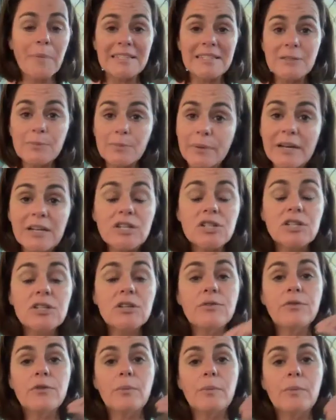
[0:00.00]

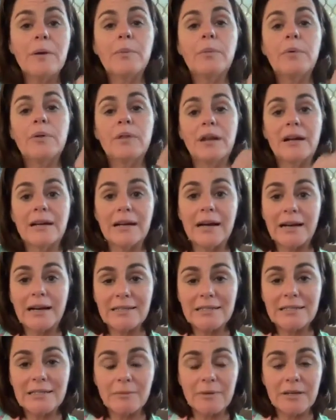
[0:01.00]
especially for people that are
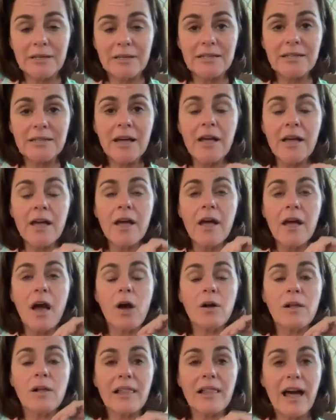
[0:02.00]
customers.
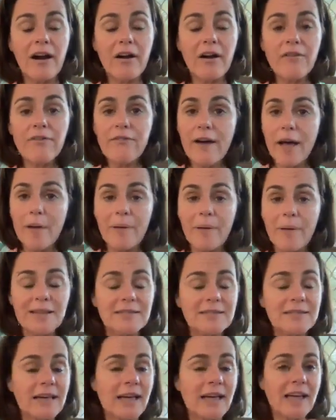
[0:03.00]
I'll clarify by
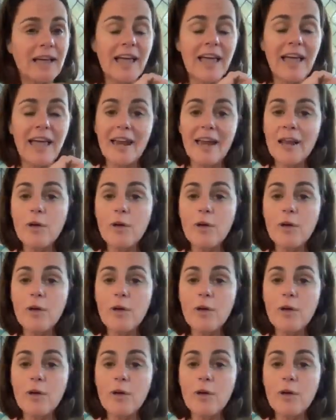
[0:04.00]
saying